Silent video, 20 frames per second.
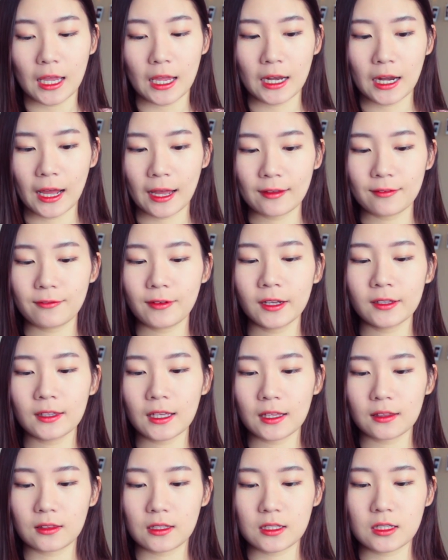And I find
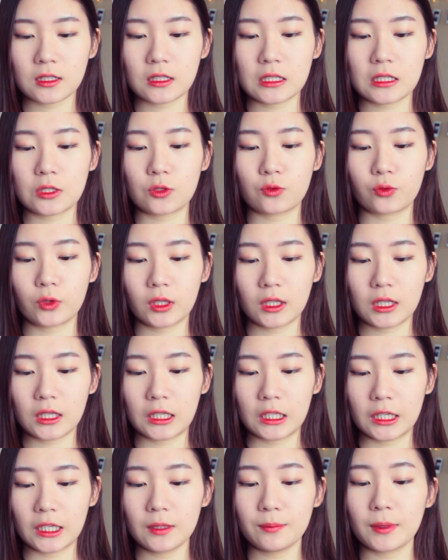that this is really
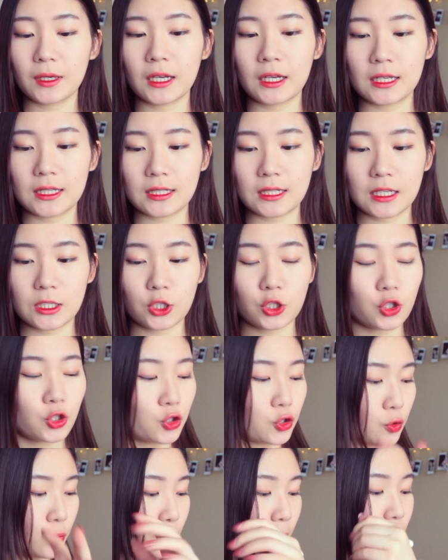good because it's
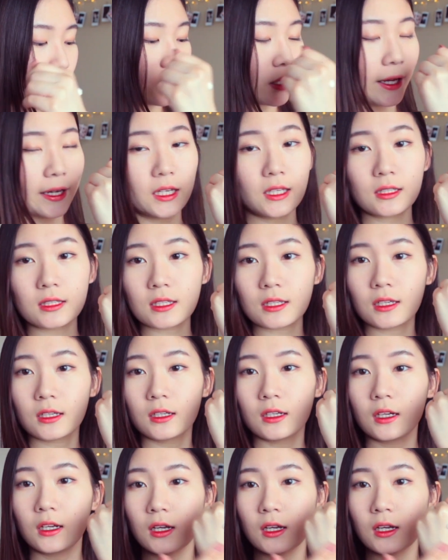super light,